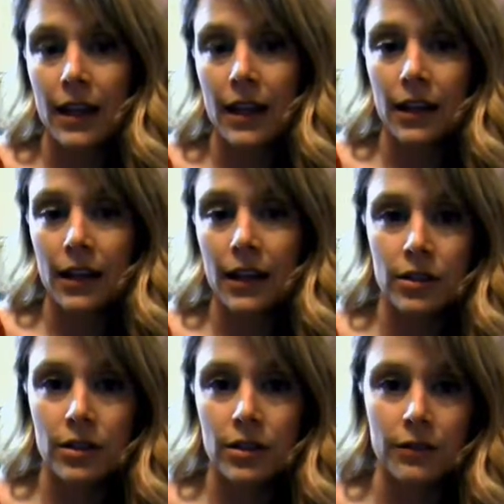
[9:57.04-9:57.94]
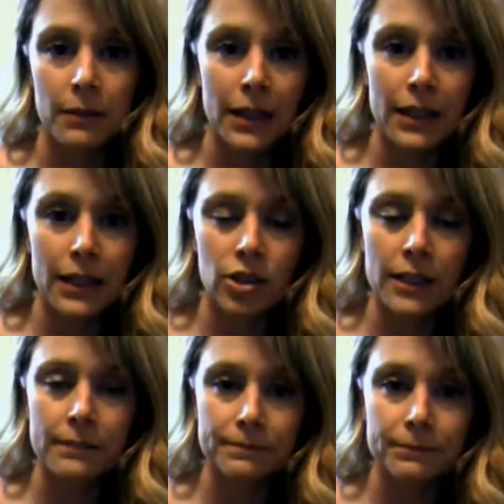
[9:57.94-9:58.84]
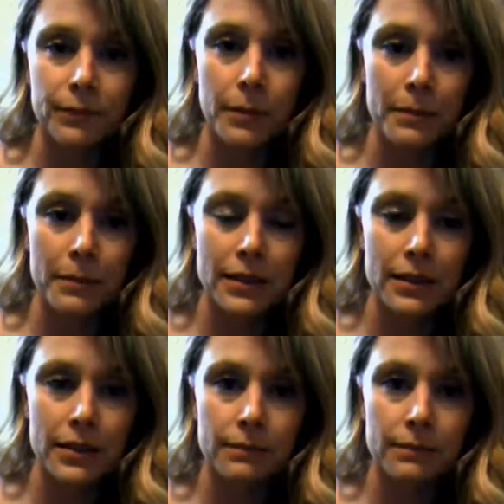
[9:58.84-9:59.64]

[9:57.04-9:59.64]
then I use those to feed my sheep for my business